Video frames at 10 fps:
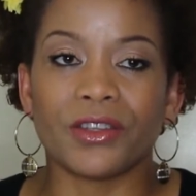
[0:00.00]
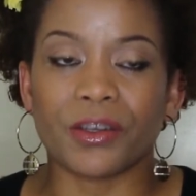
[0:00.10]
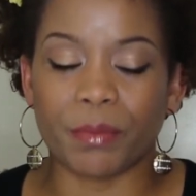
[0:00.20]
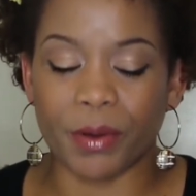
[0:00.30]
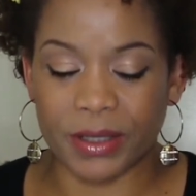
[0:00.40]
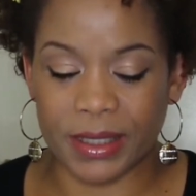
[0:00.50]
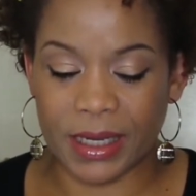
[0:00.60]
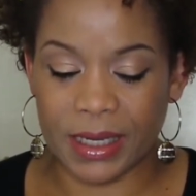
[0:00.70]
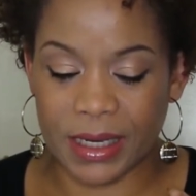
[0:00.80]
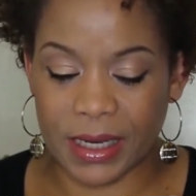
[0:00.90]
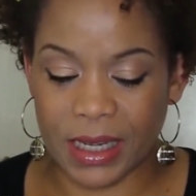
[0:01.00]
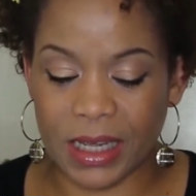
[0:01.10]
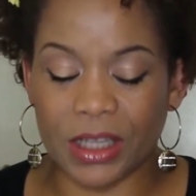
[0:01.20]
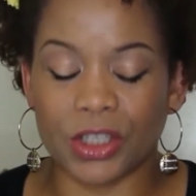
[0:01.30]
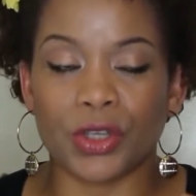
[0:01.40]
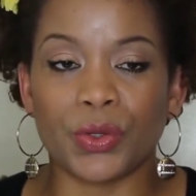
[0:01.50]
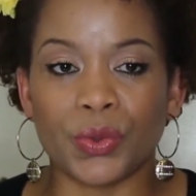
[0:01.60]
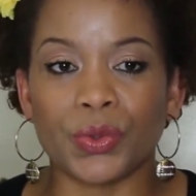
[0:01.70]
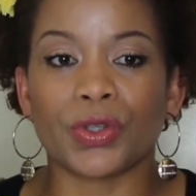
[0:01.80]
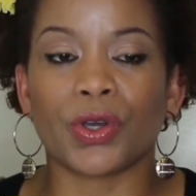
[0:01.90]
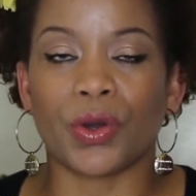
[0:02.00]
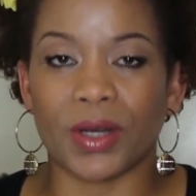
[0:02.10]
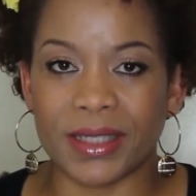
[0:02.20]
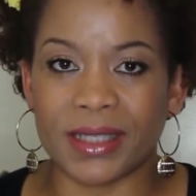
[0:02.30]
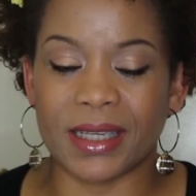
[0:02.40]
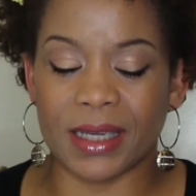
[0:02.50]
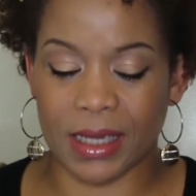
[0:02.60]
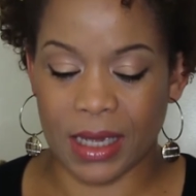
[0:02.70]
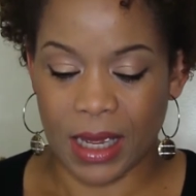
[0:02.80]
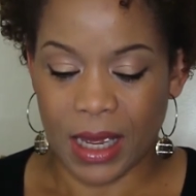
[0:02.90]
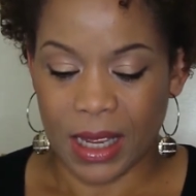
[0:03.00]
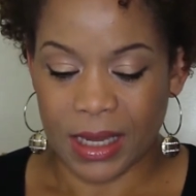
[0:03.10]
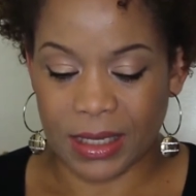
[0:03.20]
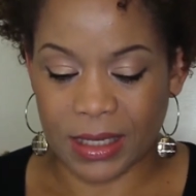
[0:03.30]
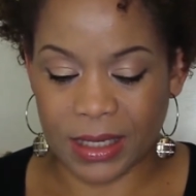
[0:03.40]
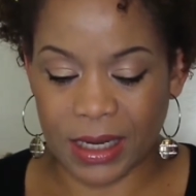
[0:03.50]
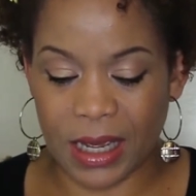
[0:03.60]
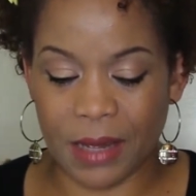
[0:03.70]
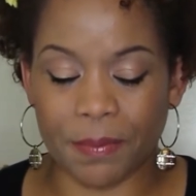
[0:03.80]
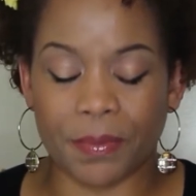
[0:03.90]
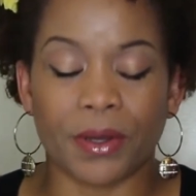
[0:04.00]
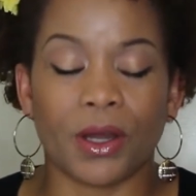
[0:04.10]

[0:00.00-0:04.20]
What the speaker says: The body needs good quality sleep